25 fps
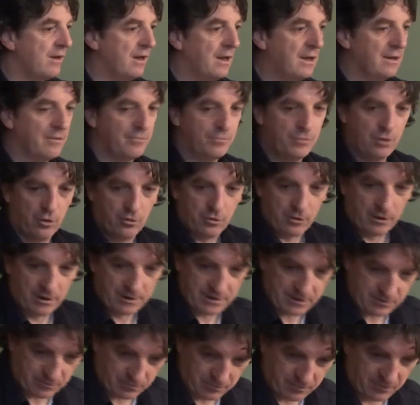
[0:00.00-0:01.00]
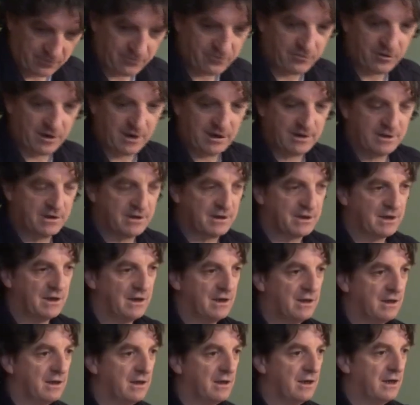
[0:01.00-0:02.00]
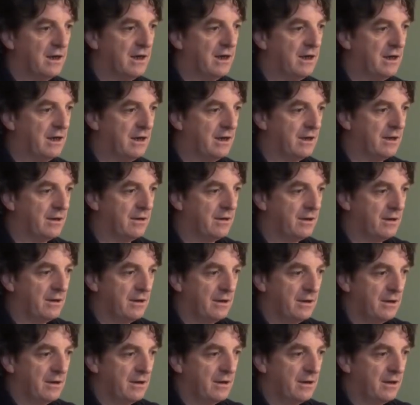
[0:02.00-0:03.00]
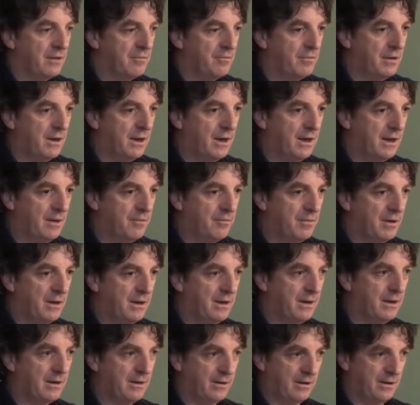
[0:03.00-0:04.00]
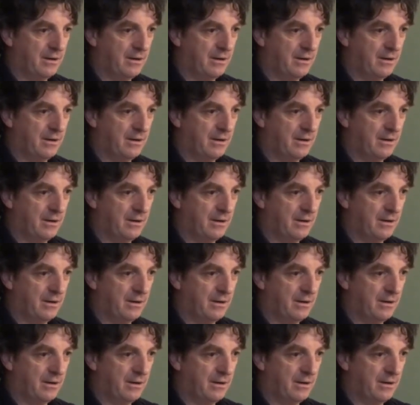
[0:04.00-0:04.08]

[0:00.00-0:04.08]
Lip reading: No contact with my friends. In my